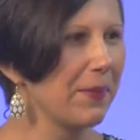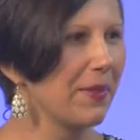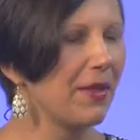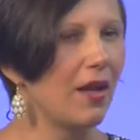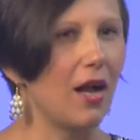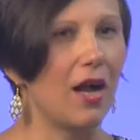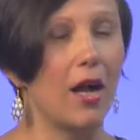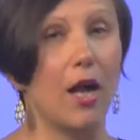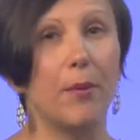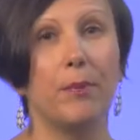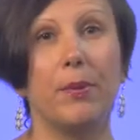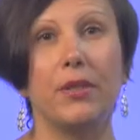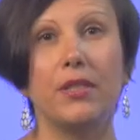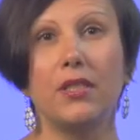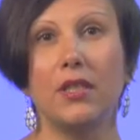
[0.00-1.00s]

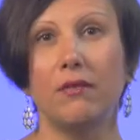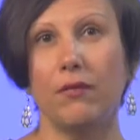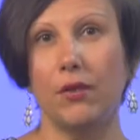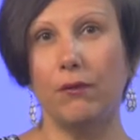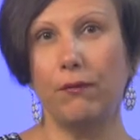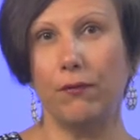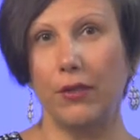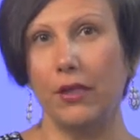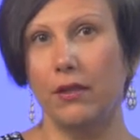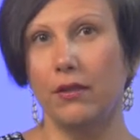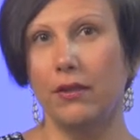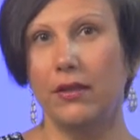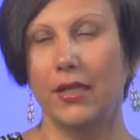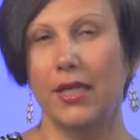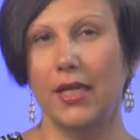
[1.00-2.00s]
But if you
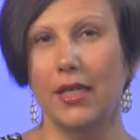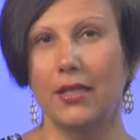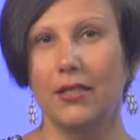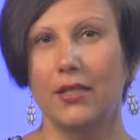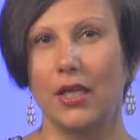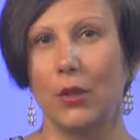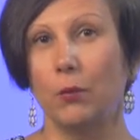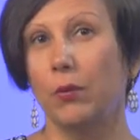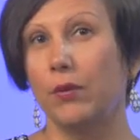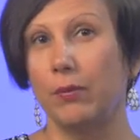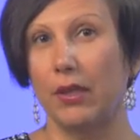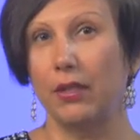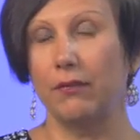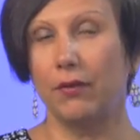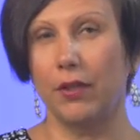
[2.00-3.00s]
feel that it would
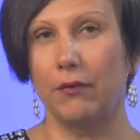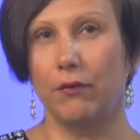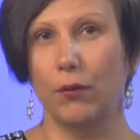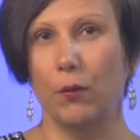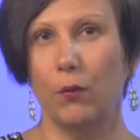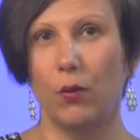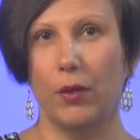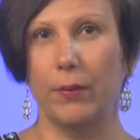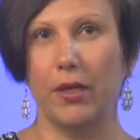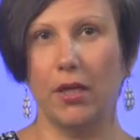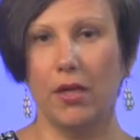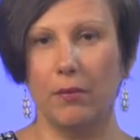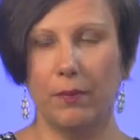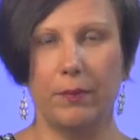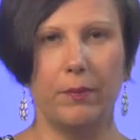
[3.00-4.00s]
benefit from warming
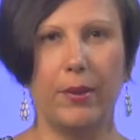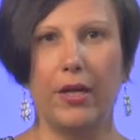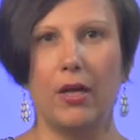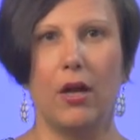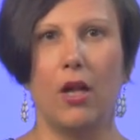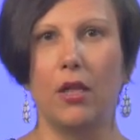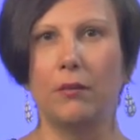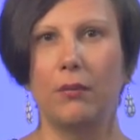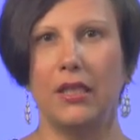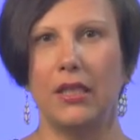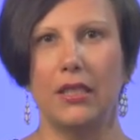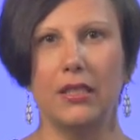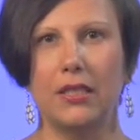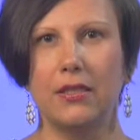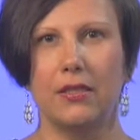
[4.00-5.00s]
up, by all
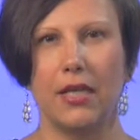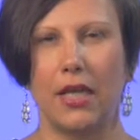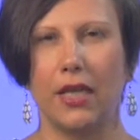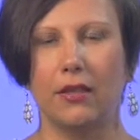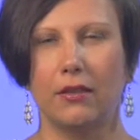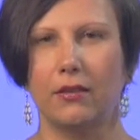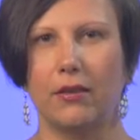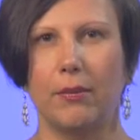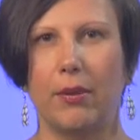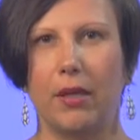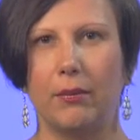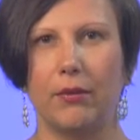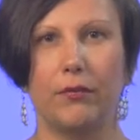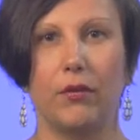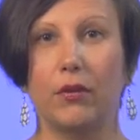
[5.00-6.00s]
means, take it in the
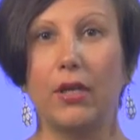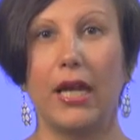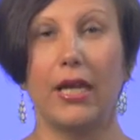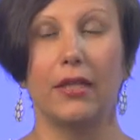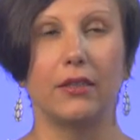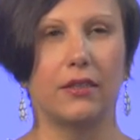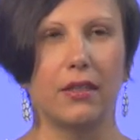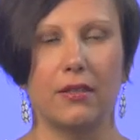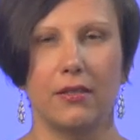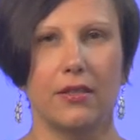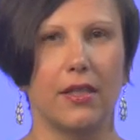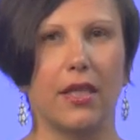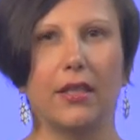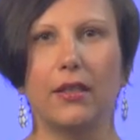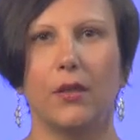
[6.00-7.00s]
palm of your hand and
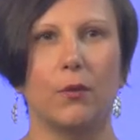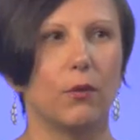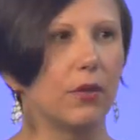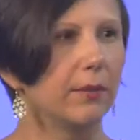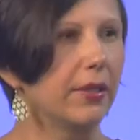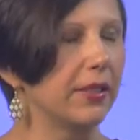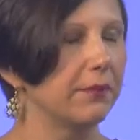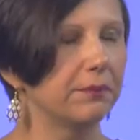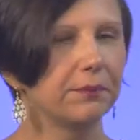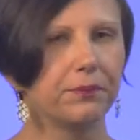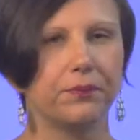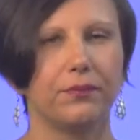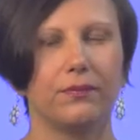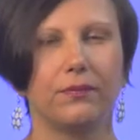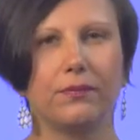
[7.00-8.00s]
slightly warm it.
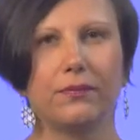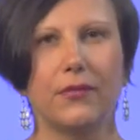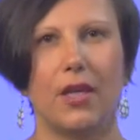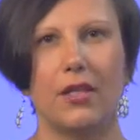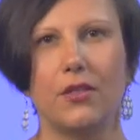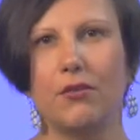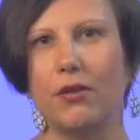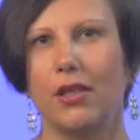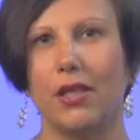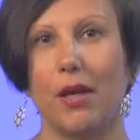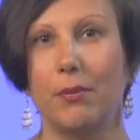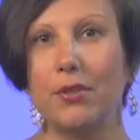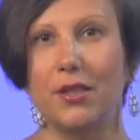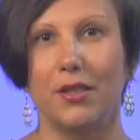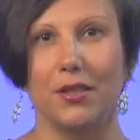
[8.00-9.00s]
It's really
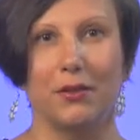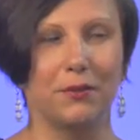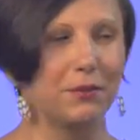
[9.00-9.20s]
up to you.